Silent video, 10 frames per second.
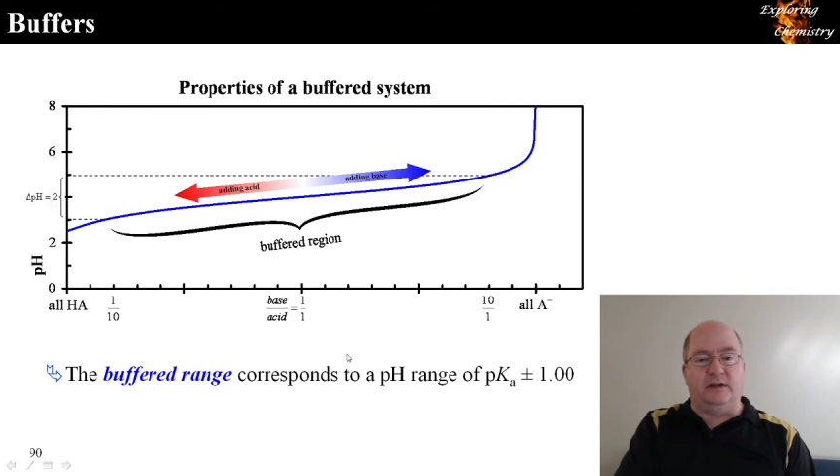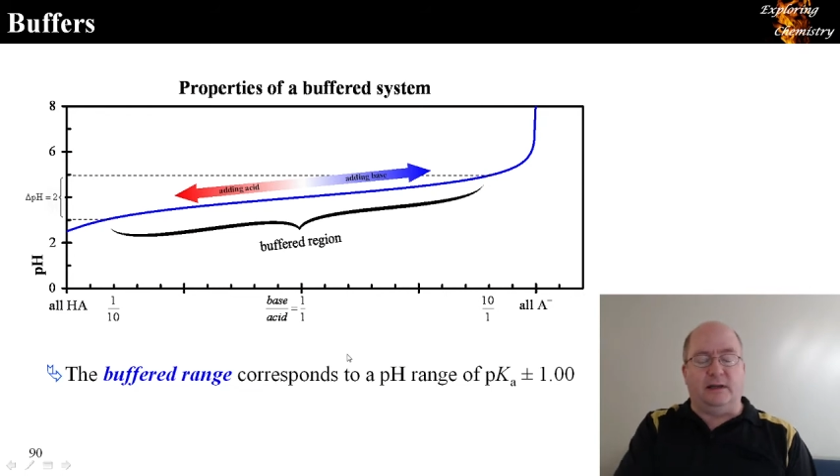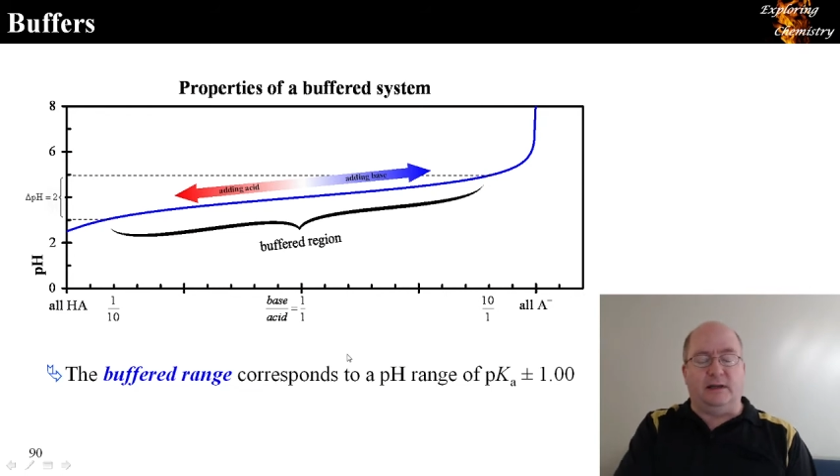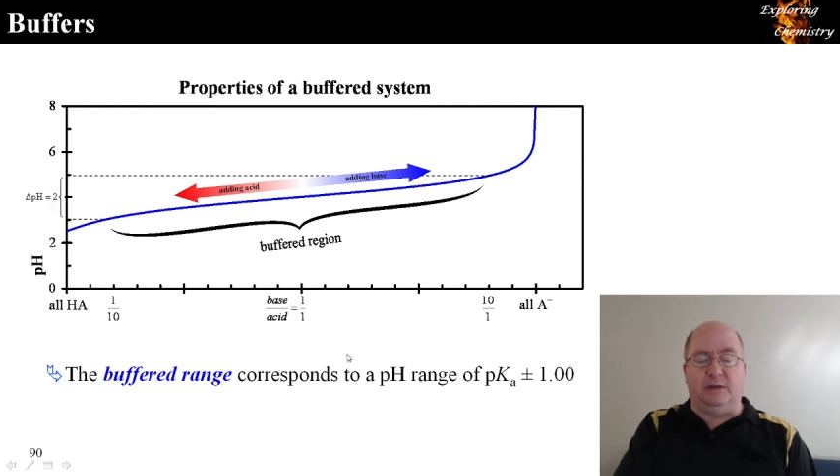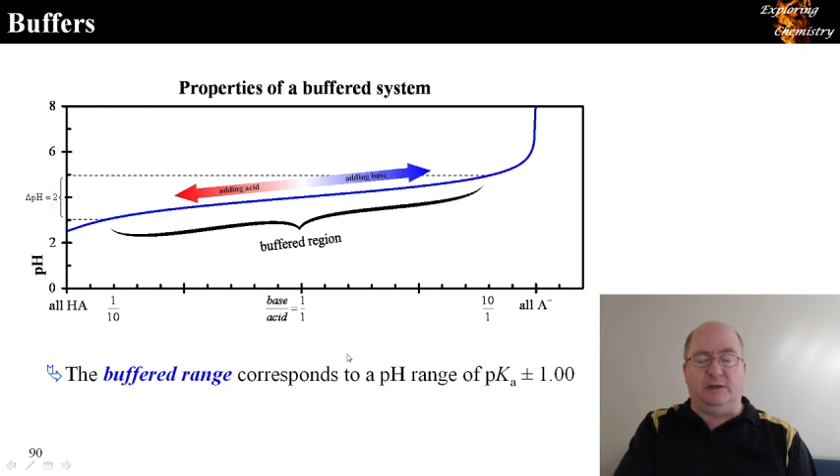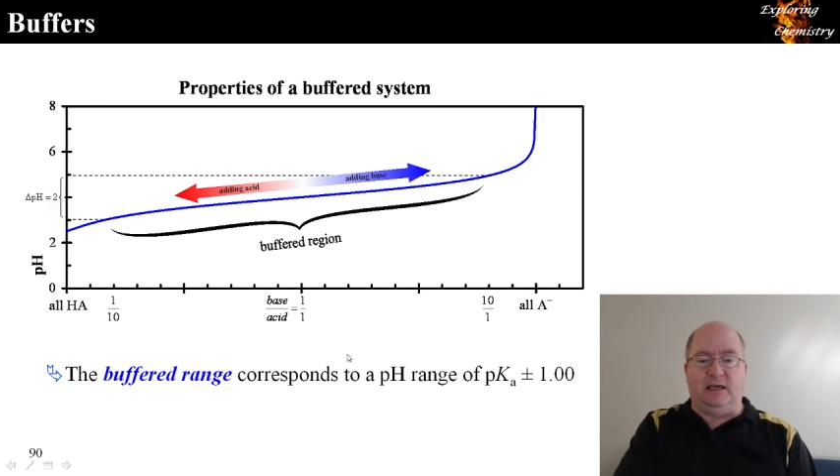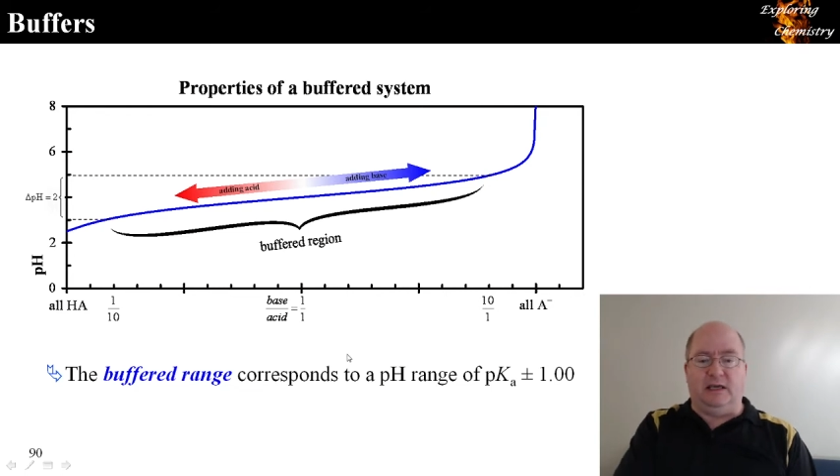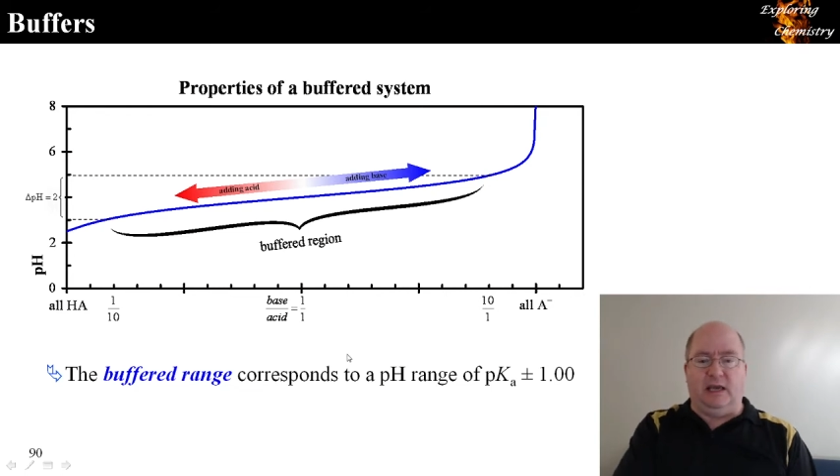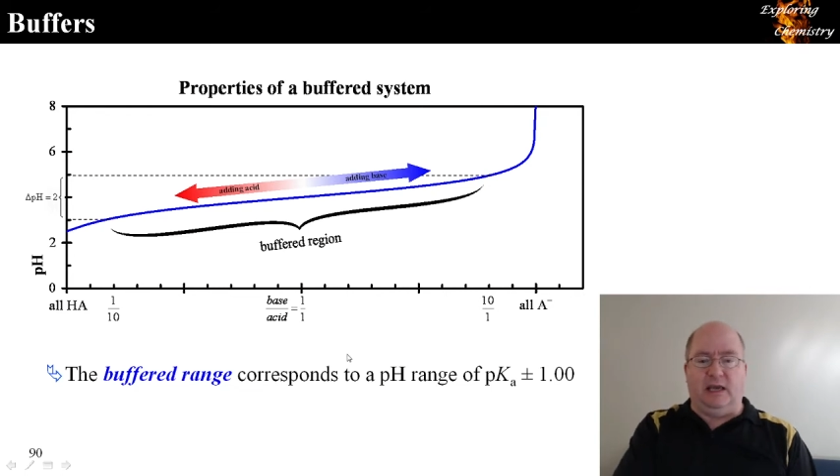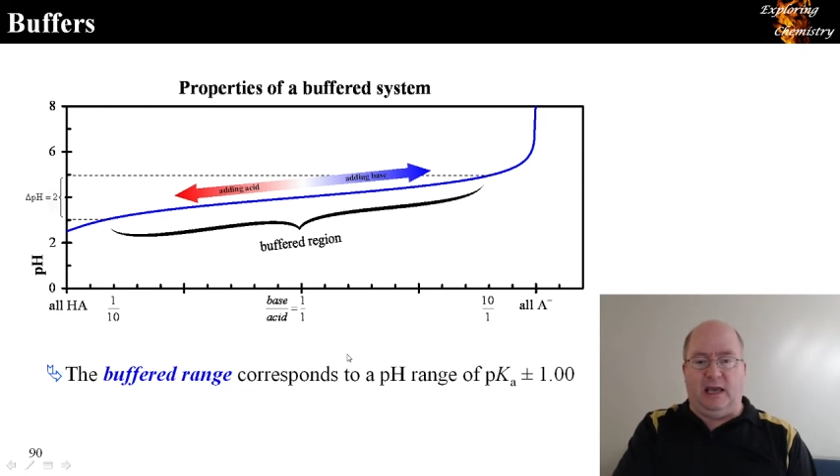the
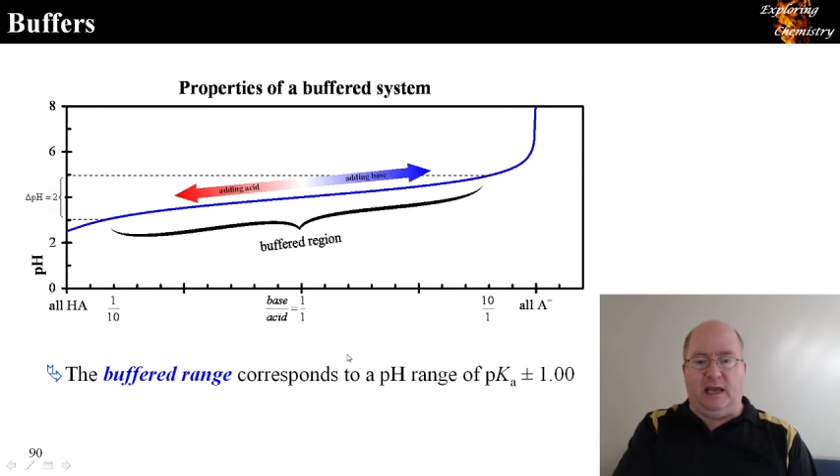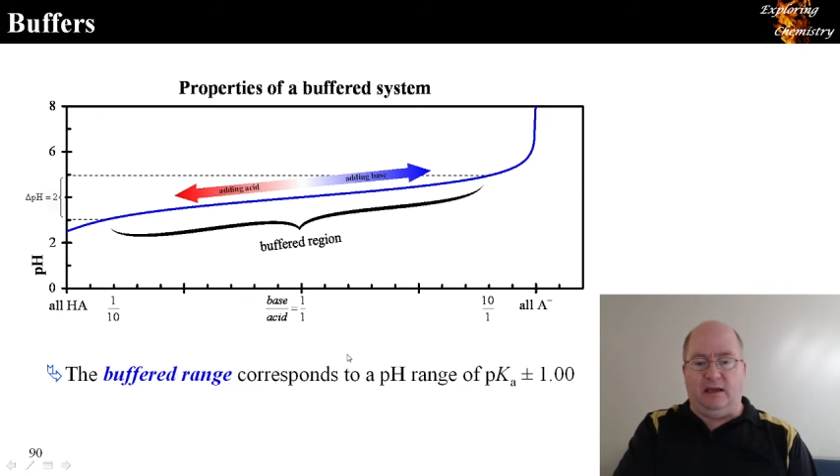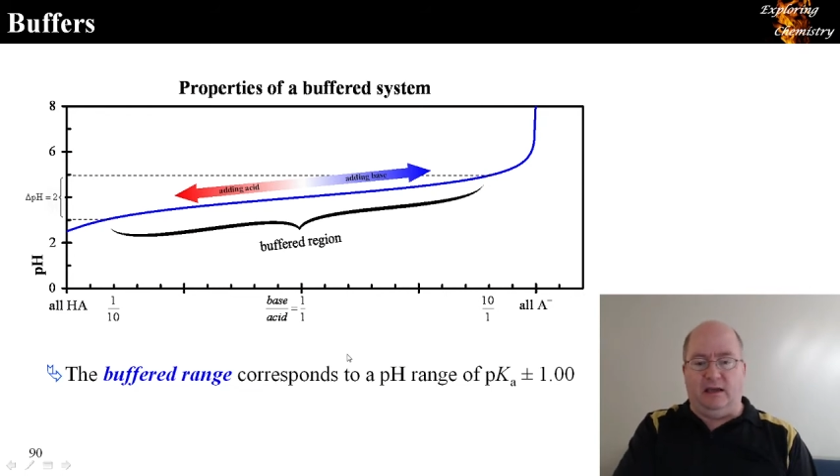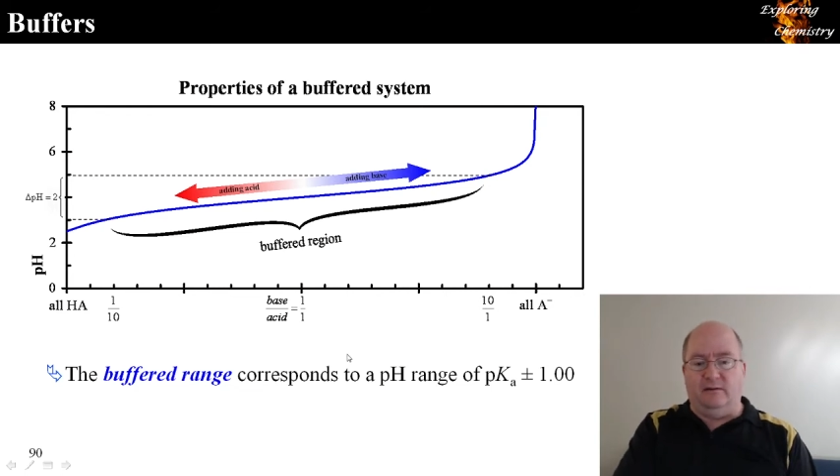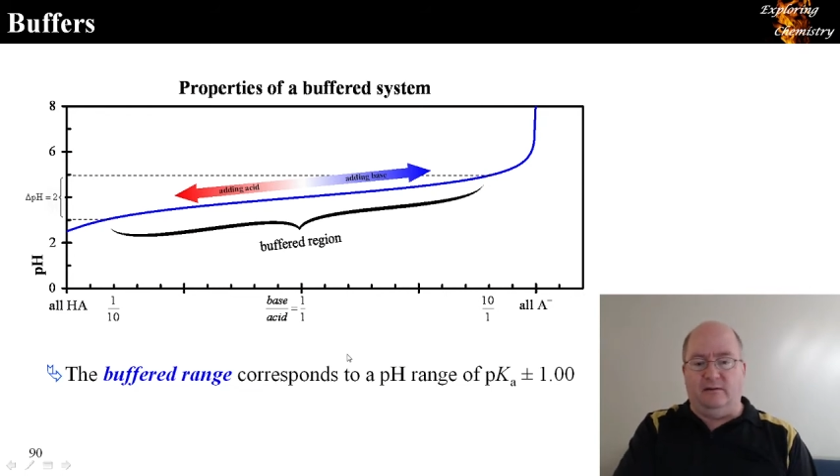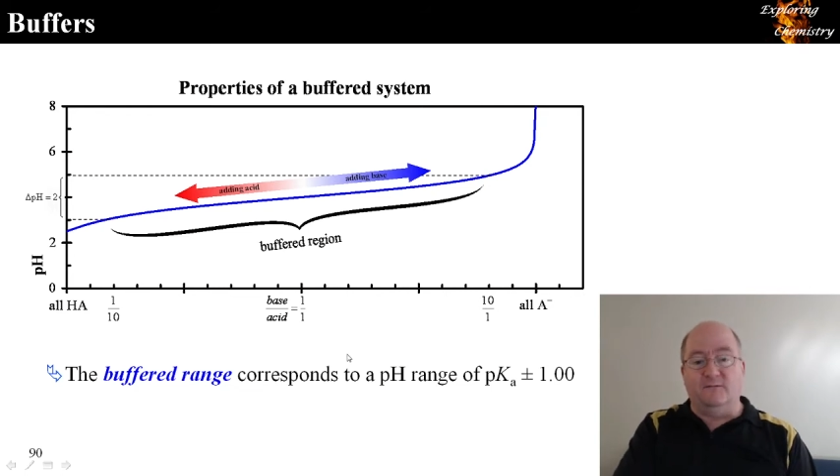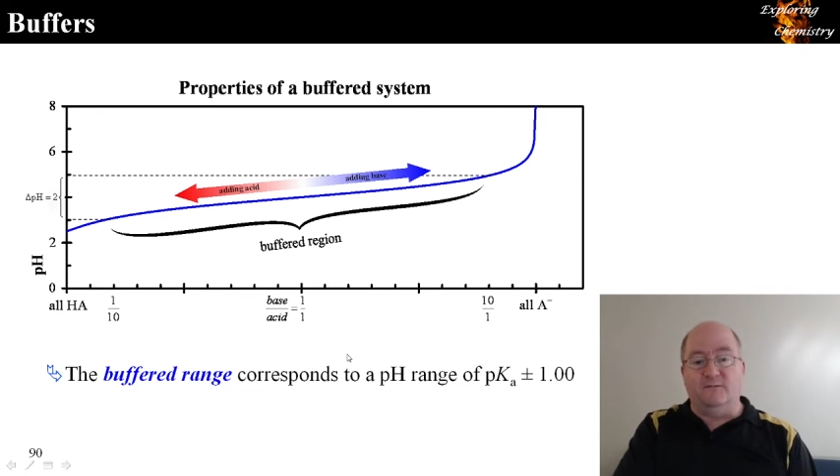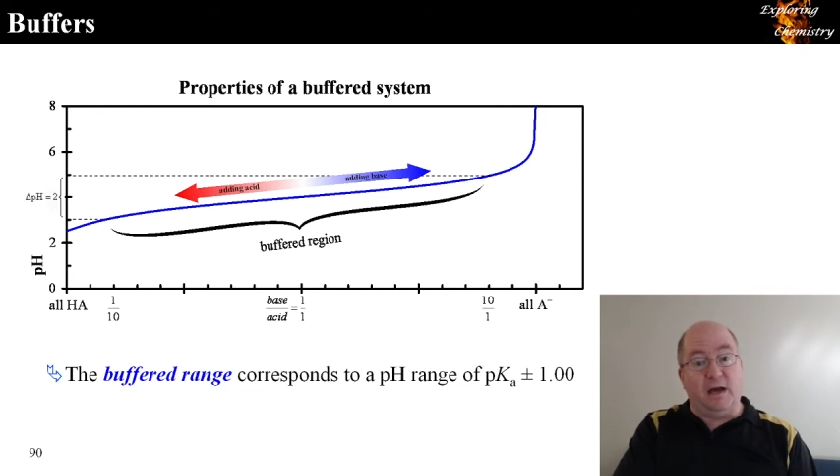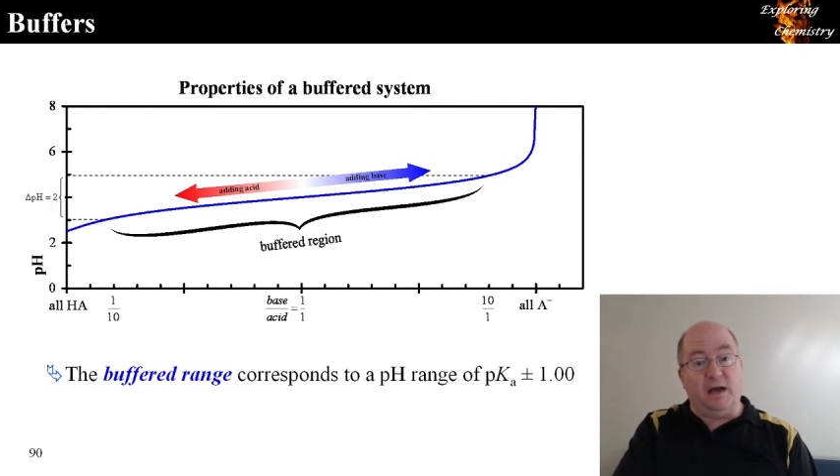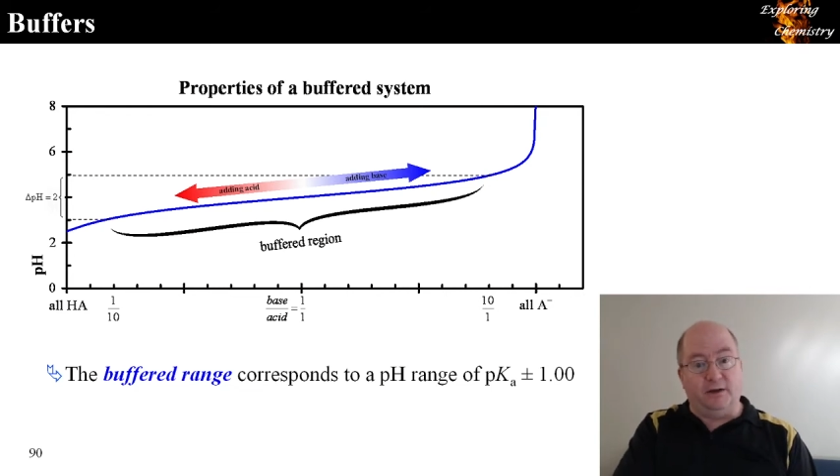pKa
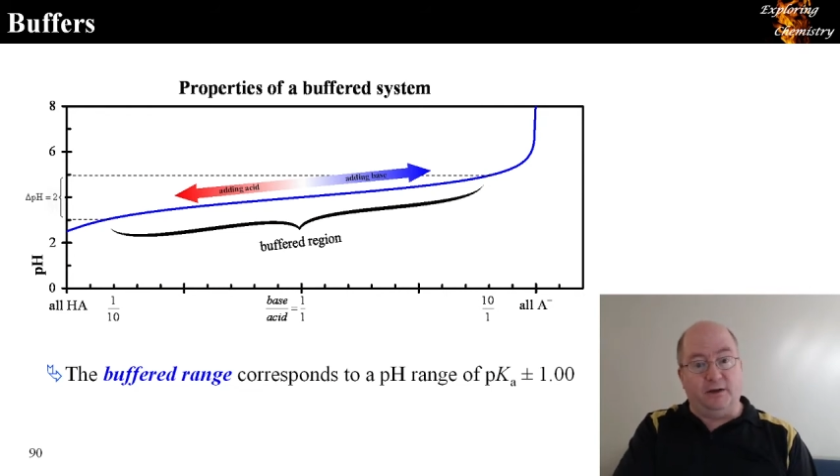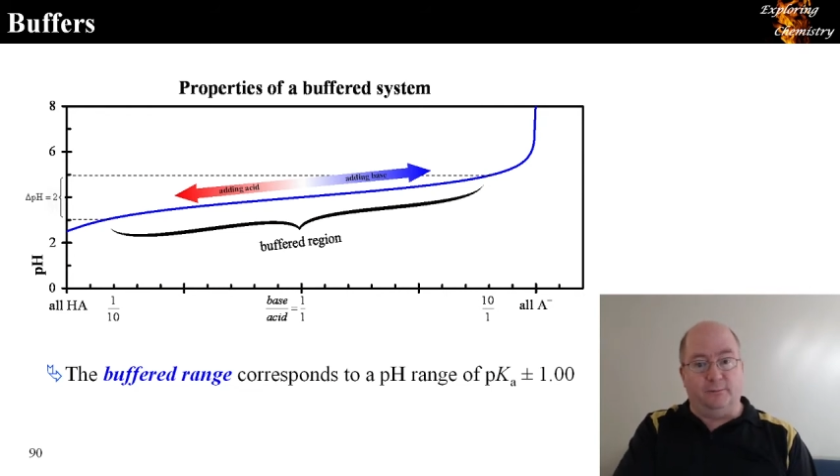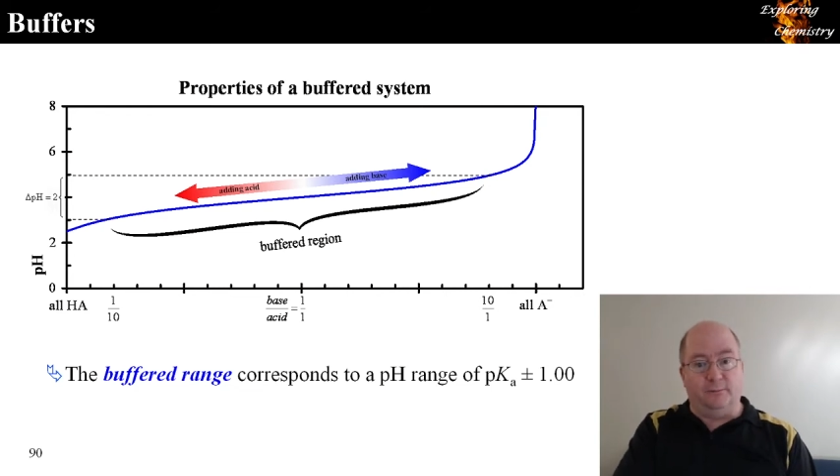value.